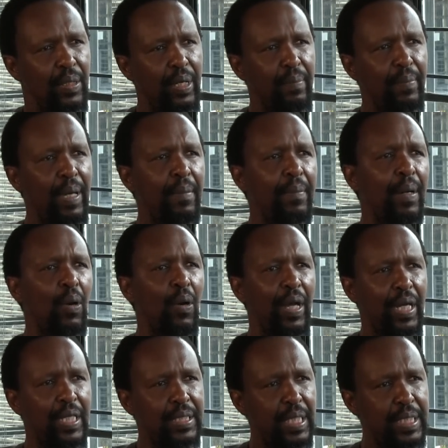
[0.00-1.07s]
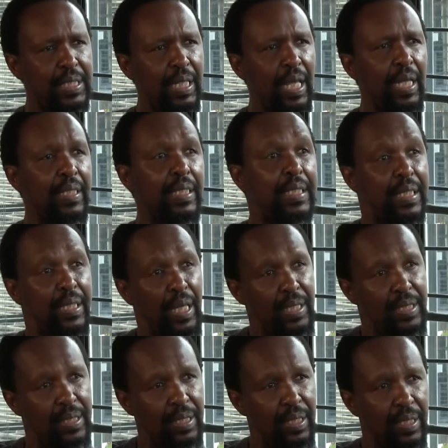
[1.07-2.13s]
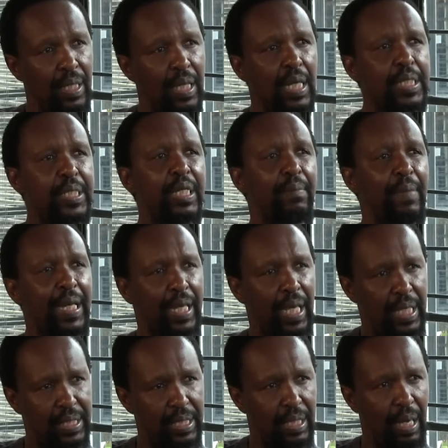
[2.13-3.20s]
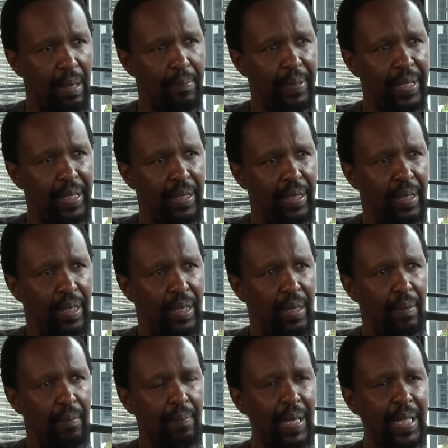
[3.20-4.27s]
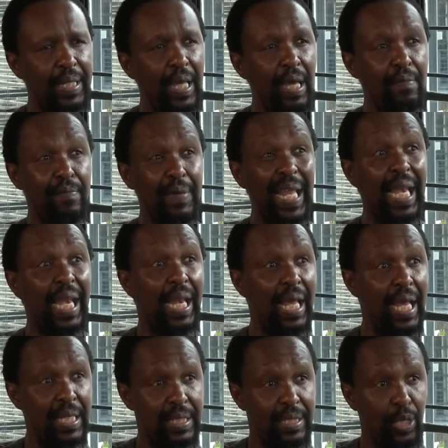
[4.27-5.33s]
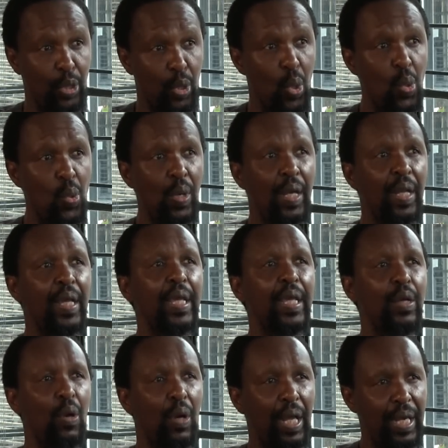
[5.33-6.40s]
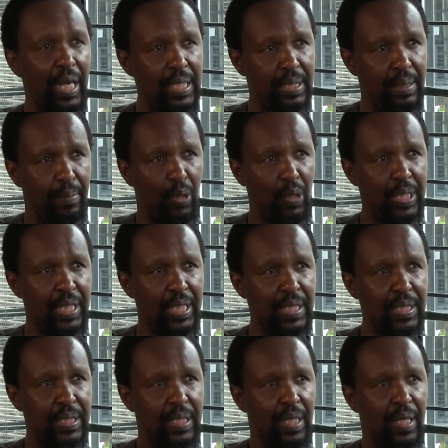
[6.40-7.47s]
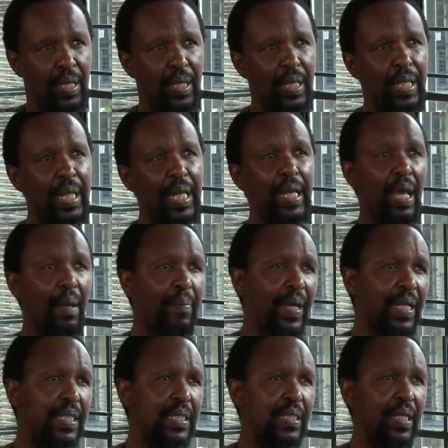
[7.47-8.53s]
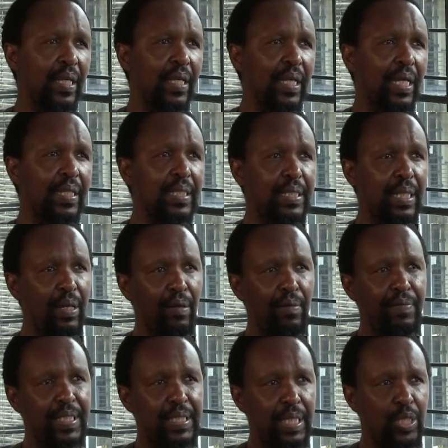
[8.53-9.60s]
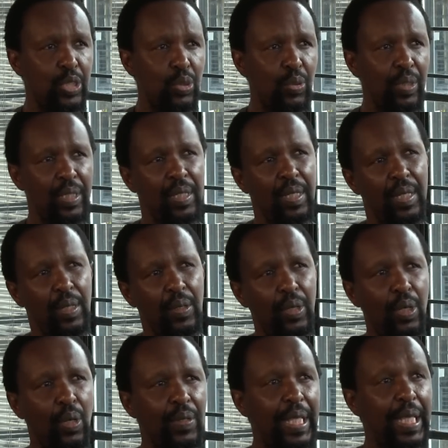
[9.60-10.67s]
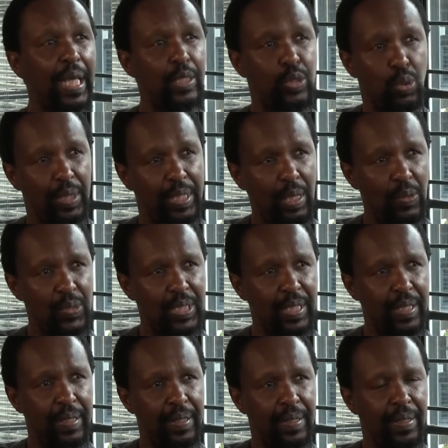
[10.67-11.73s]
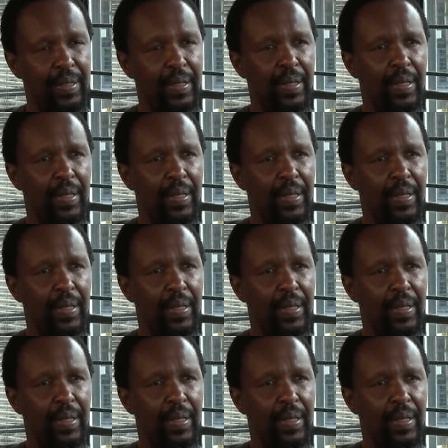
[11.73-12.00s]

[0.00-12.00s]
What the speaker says: You remember organizations like the TAC, Treatment Action Campaign, but they have a less role in organizing protests than happened, say, at the turn of the century, you know, the year 2000.